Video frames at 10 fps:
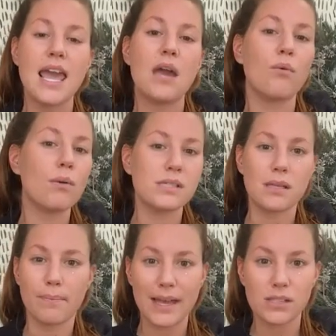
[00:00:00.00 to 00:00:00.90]
and what was
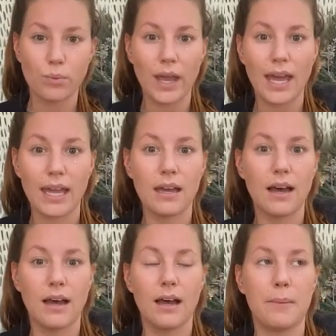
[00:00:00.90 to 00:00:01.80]
the best way,
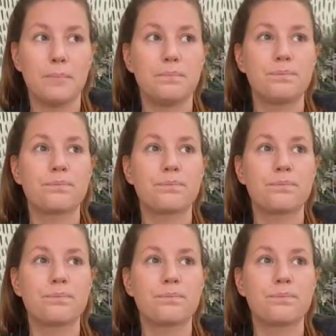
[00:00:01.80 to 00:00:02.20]
I